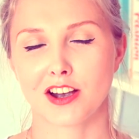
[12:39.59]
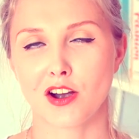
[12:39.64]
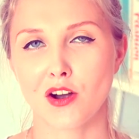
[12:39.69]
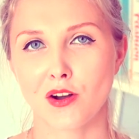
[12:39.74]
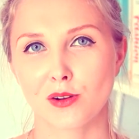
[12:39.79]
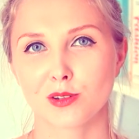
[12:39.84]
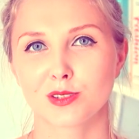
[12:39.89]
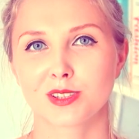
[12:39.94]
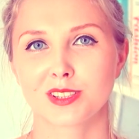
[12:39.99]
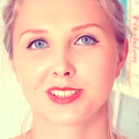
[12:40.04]

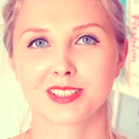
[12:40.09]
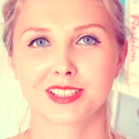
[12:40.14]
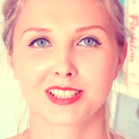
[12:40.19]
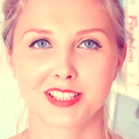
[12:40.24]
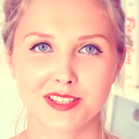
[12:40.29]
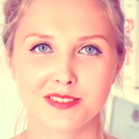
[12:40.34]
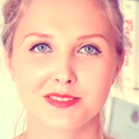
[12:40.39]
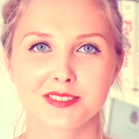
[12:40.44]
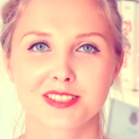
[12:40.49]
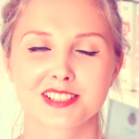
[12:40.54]
Hawking
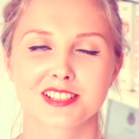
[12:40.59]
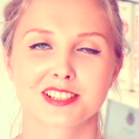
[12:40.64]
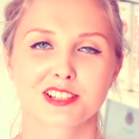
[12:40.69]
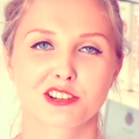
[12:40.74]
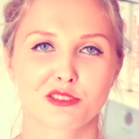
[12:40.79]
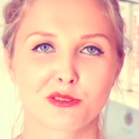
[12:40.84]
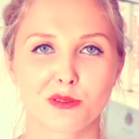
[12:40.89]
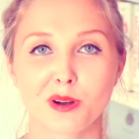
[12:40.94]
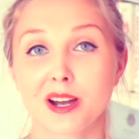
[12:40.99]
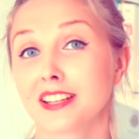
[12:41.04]
gives
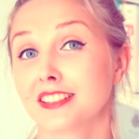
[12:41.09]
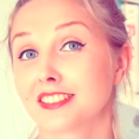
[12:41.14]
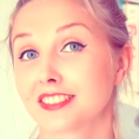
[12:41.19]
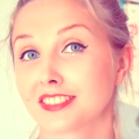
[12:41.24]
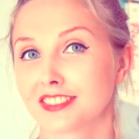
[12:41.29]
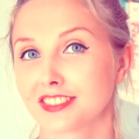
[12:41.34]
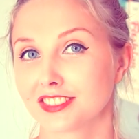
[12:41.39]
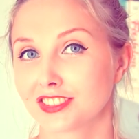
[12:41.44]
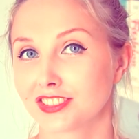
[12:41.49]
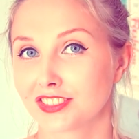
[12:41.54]
quite
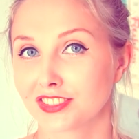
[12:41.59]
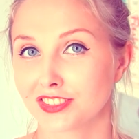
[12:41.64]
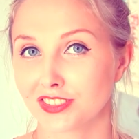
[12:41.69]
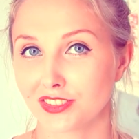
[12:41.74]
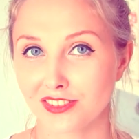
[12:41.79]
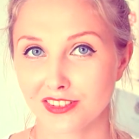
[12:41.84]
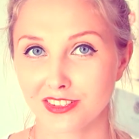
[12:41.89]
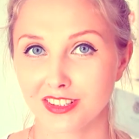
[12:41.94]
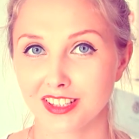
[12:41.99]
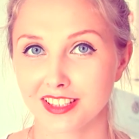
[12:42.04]

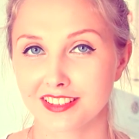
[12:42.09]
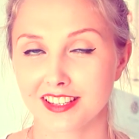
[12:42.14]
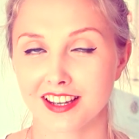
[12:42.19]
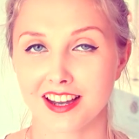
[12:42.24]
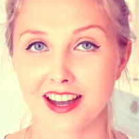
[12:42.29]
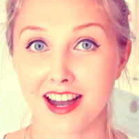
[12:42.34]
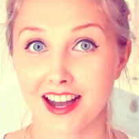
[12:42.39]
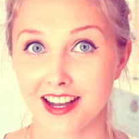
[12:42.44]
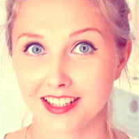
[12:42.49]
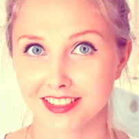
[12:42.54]
solid
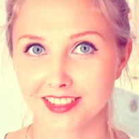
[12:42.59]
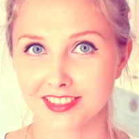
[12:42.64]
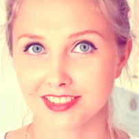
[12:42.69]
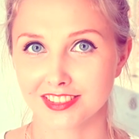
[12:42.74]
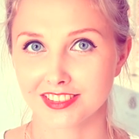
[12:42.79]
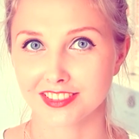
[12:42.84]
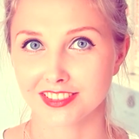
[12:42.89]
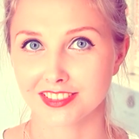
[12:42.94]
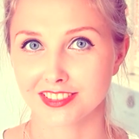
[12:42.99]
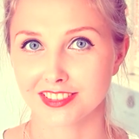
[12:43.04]

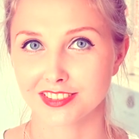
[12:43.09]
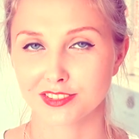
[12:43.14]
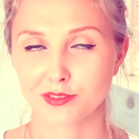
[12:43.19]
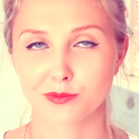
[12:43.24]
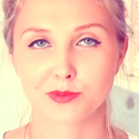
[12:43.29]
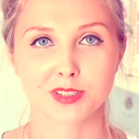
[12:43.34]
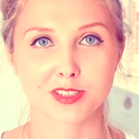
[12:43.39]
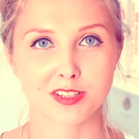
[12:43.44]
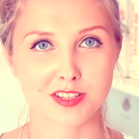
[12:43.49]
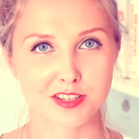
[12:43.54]
answers
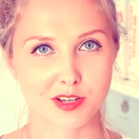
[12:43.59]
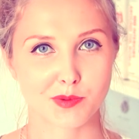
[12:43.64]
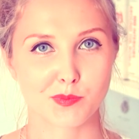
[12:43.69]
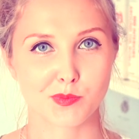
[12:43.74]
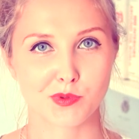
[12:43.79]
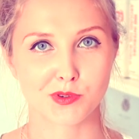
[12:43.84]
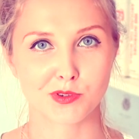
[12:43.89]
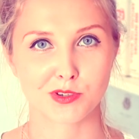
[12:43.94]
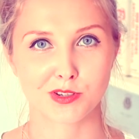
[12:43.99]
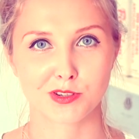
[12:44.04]
with the
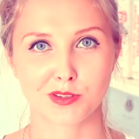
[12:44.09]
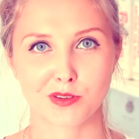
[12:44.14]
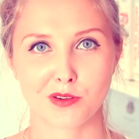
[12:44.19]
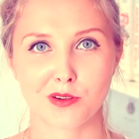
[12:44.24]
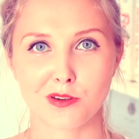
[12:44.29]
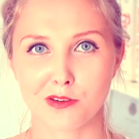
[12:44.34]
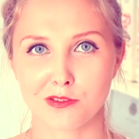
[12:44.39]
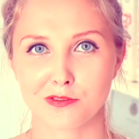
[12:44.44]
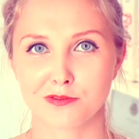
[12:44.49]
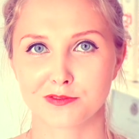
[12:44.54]
support
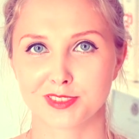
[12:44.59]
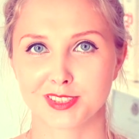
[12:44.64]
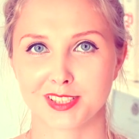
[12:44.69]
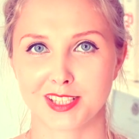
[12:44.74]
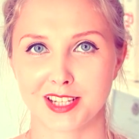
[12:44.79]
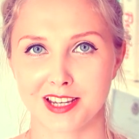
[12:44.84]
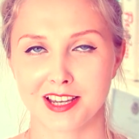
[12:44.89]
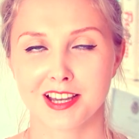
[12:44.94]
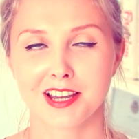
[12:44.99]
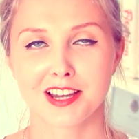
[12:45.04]
of
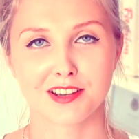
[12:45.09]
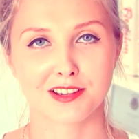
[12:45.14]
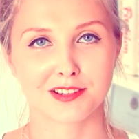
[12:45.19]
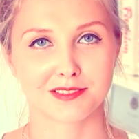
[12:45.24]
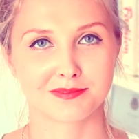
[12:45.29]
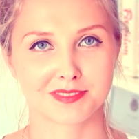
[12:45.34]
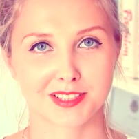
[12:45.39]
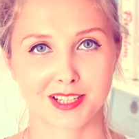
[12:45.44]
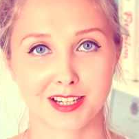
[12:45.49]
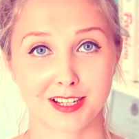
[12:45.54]
the
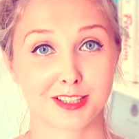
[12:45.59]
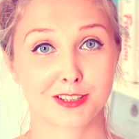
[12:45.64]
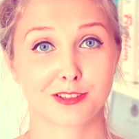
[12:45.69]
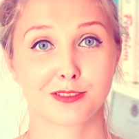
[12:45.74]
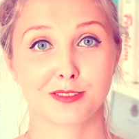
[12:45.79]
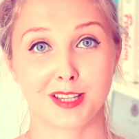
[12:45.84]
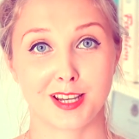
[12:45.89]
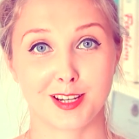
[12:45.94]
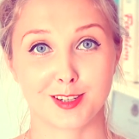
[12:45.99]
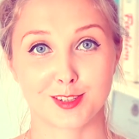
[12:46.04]

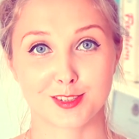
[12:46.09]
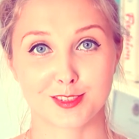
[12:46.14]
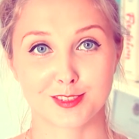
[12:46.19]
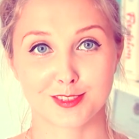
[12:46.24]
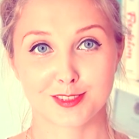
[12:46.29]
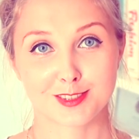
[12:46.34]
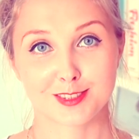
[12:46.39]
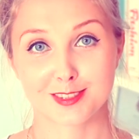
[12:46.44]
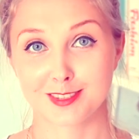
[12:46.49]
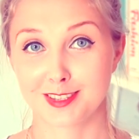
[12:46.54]

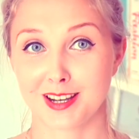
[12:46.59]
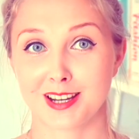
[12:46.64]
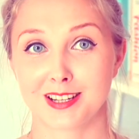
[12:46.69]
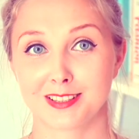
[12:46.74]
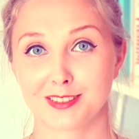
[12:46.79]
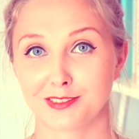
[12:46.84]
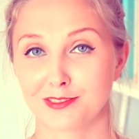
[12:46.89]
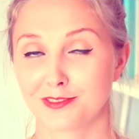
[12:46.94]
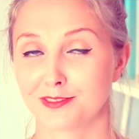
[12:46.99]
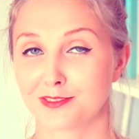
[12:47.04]
calculations
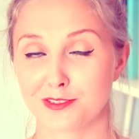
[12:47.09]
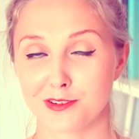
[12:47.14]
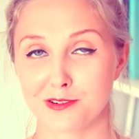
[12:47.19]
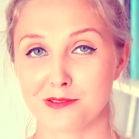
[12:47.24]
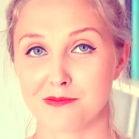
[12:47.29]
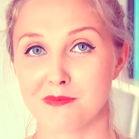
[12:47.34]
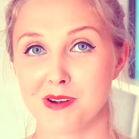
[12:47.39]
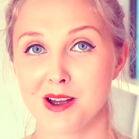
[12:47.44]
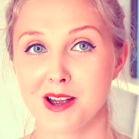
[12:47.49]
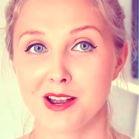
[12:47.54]
done
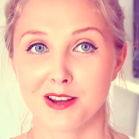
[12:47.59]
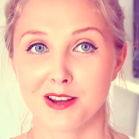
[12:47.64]
from